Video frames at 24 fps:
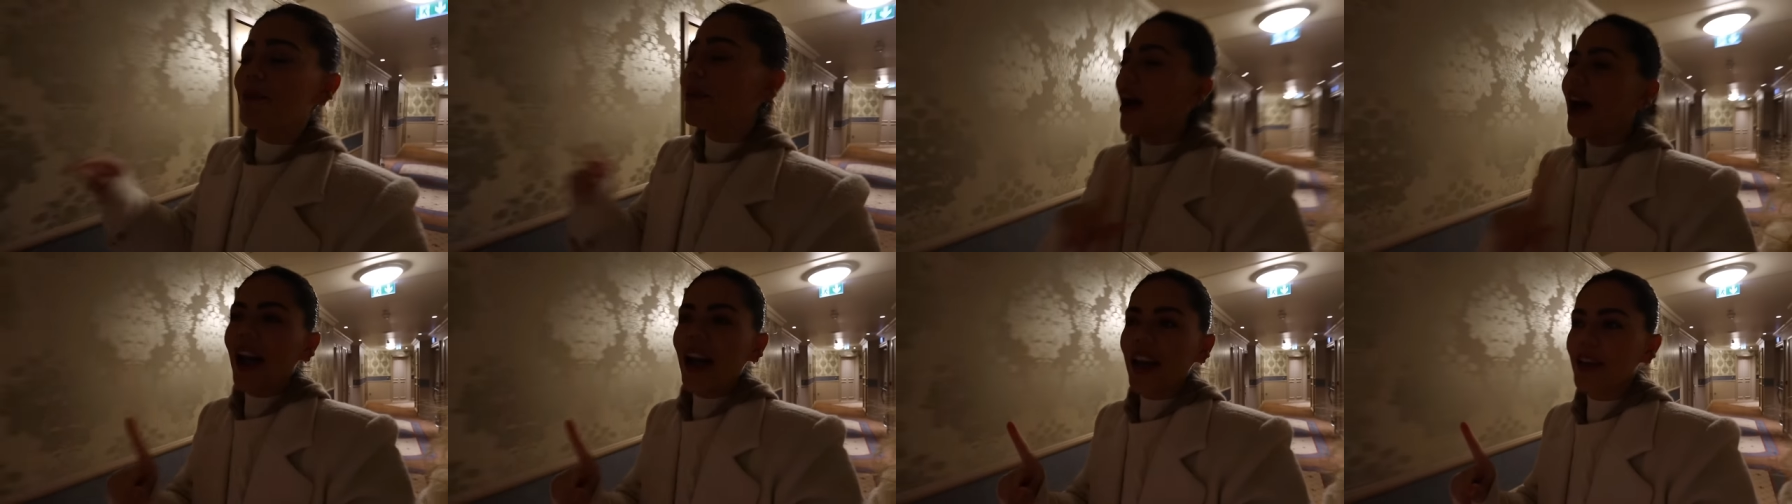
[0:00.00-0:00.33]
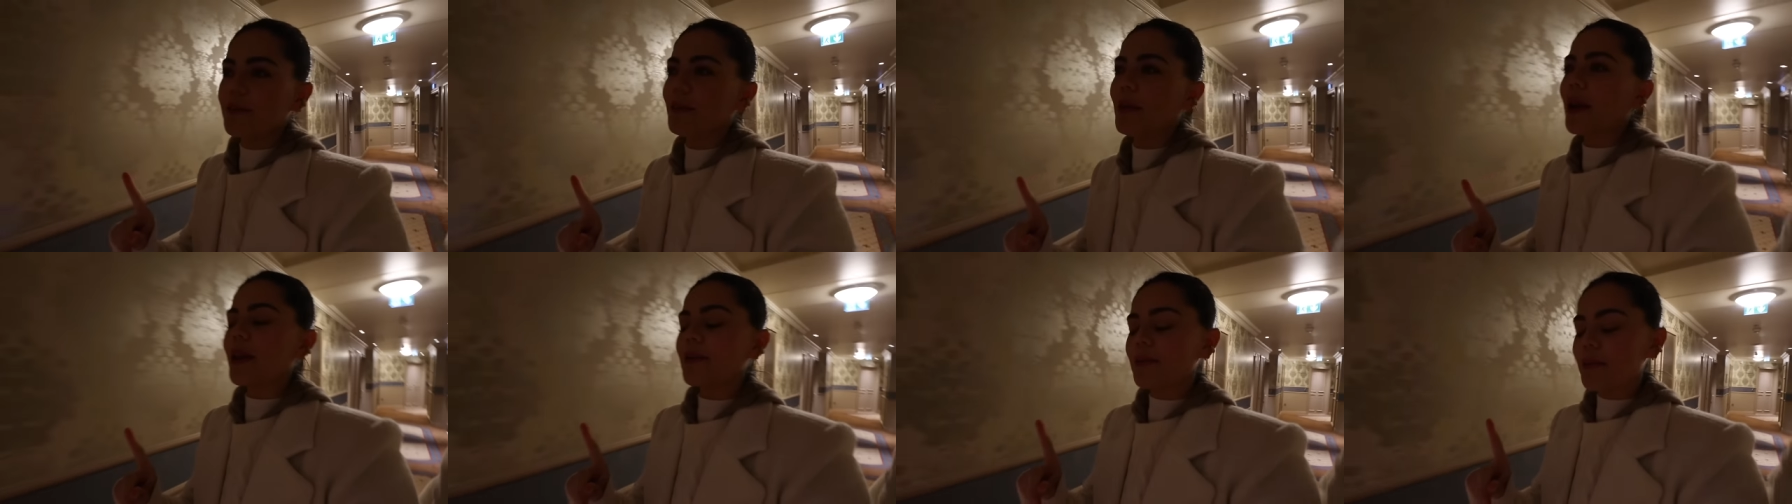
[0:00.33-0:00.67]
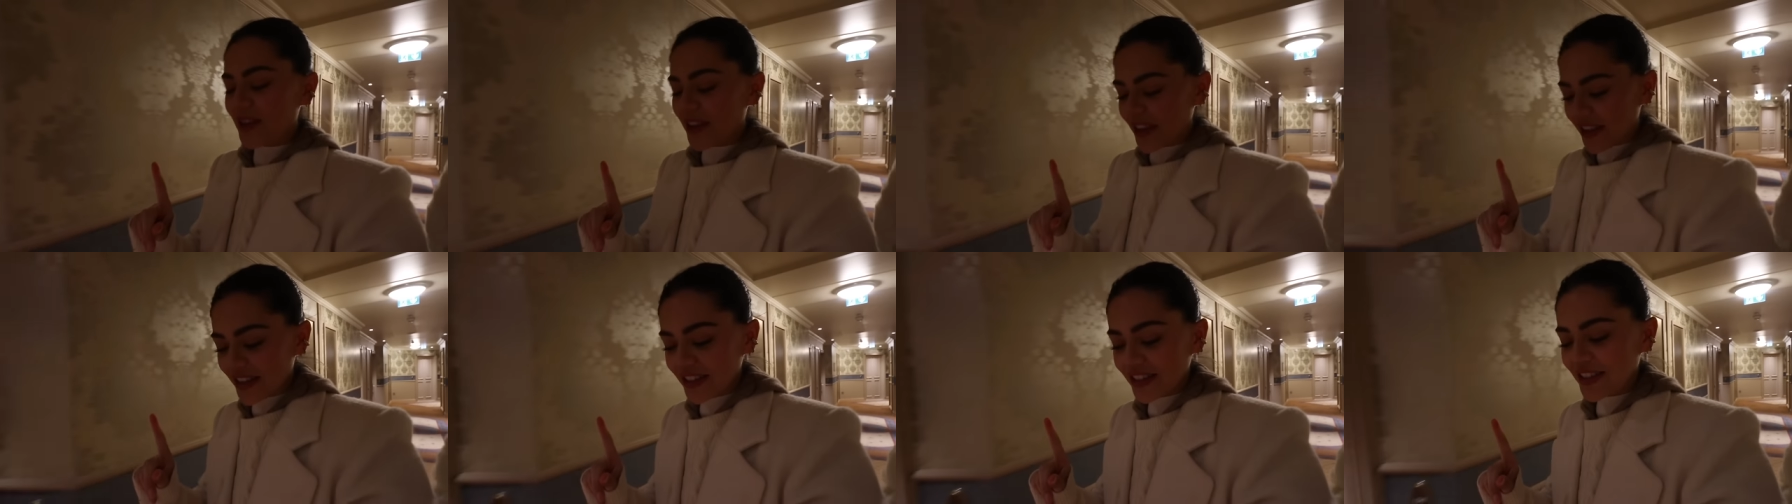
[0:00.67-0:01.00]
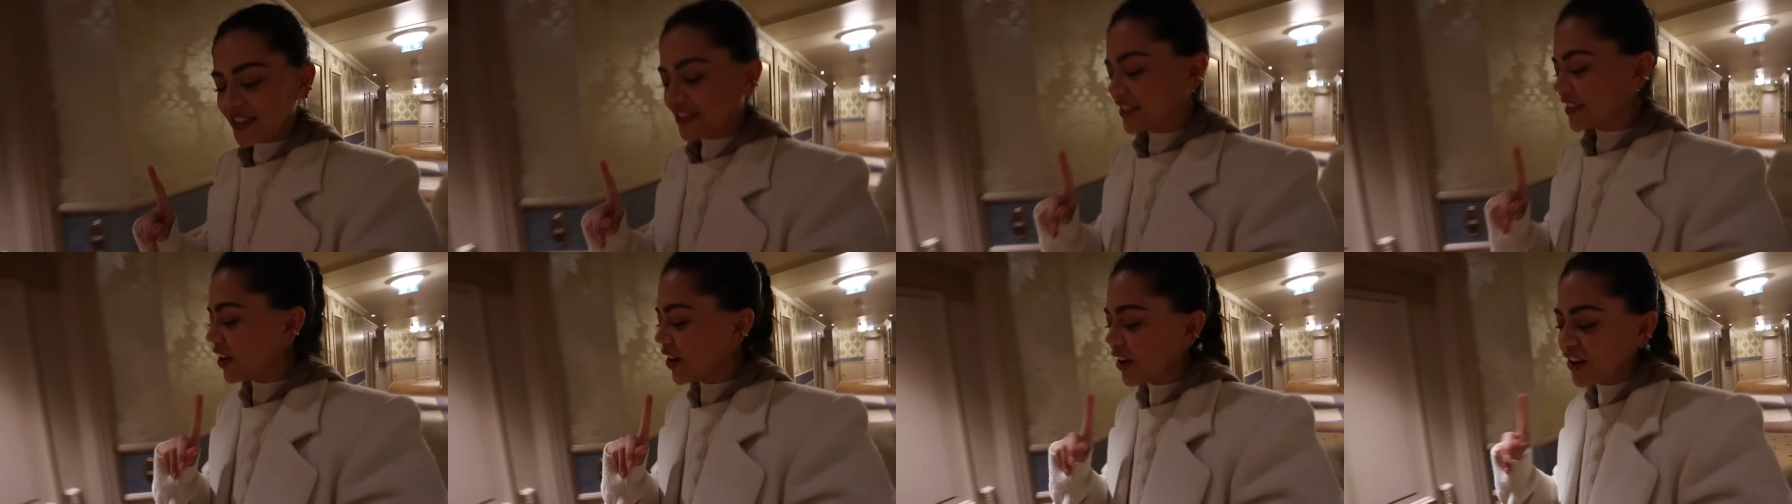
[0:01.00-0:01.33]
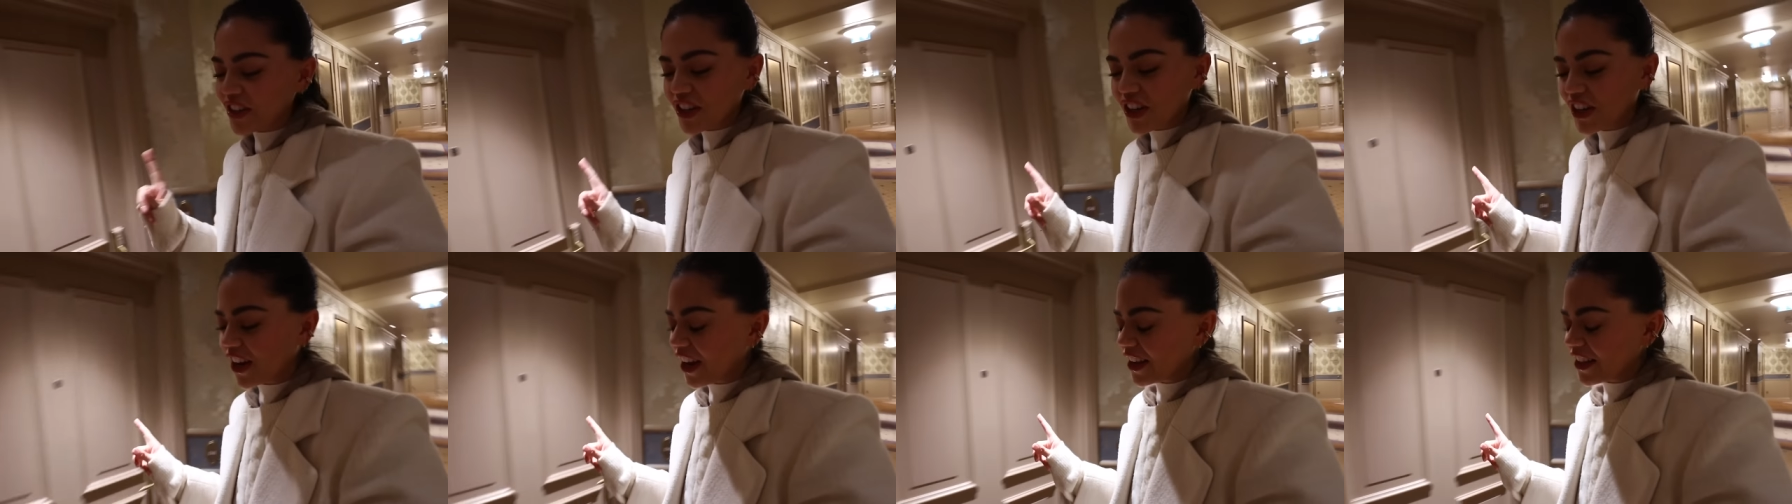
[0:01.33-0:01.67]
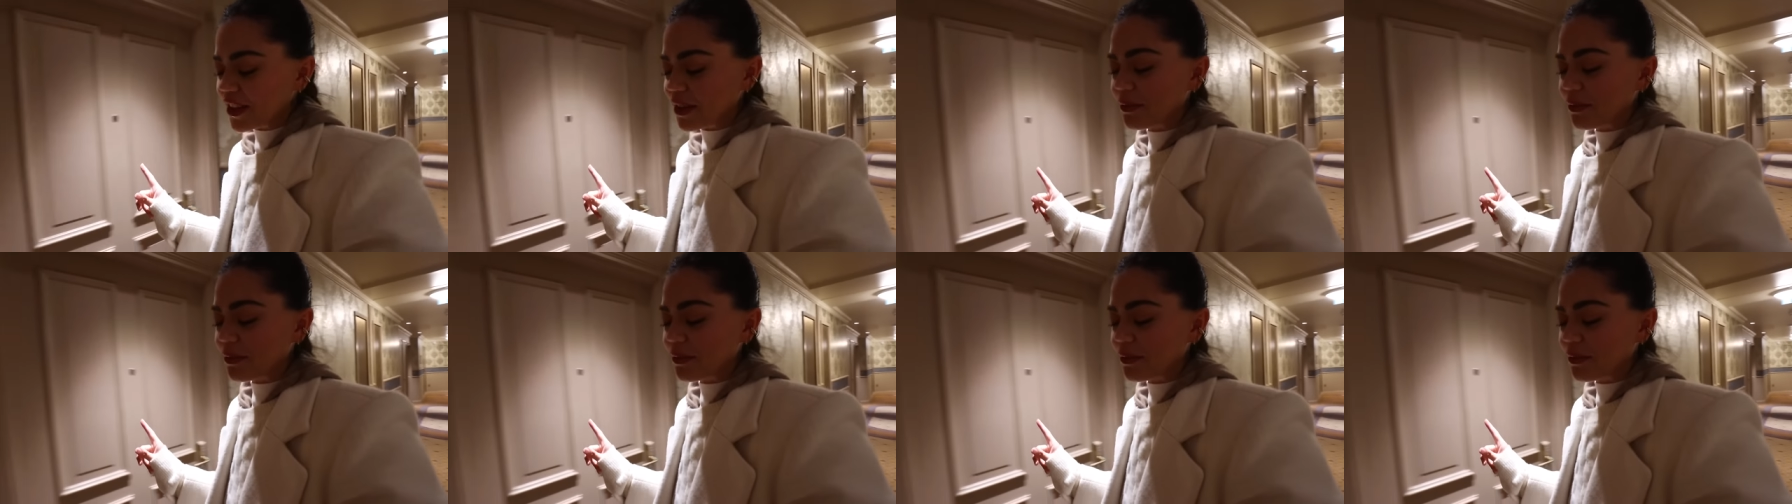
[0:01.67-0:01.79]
Baked Hate baked beans beans. No, I don't like